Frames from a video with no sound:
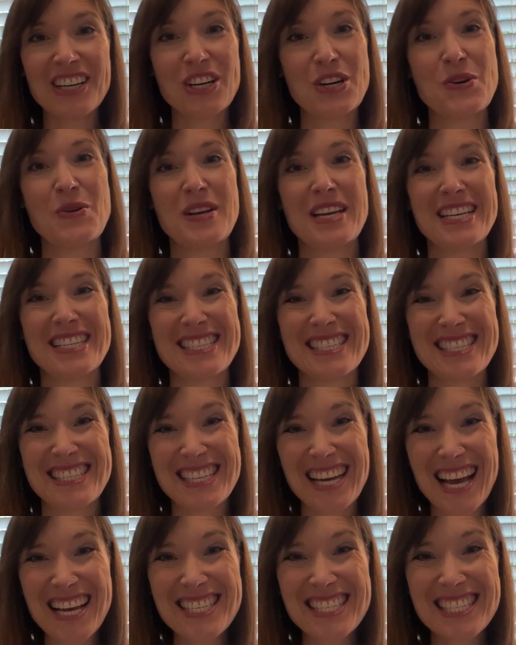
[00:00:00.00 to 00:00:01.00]
who is
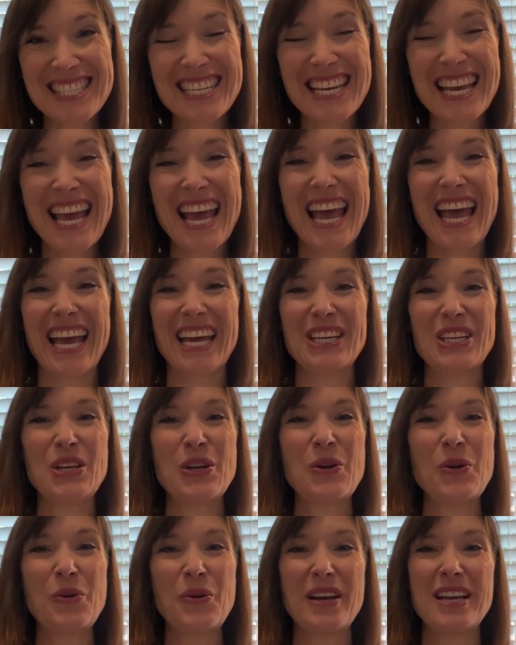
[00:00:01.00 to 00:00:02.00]
just, and
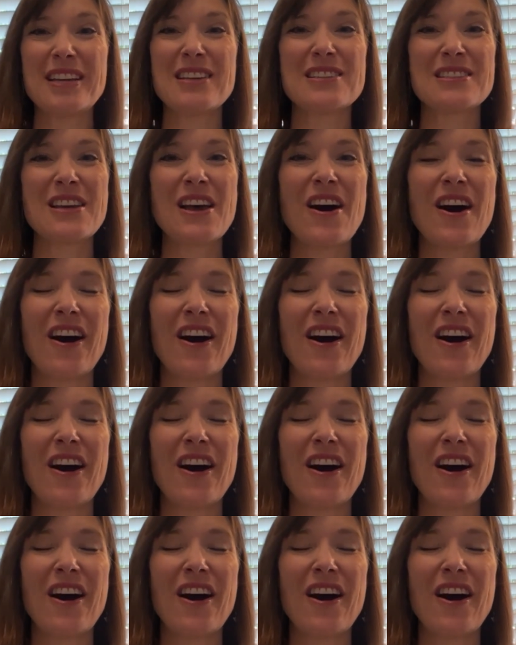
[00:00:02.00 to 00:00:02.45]
who is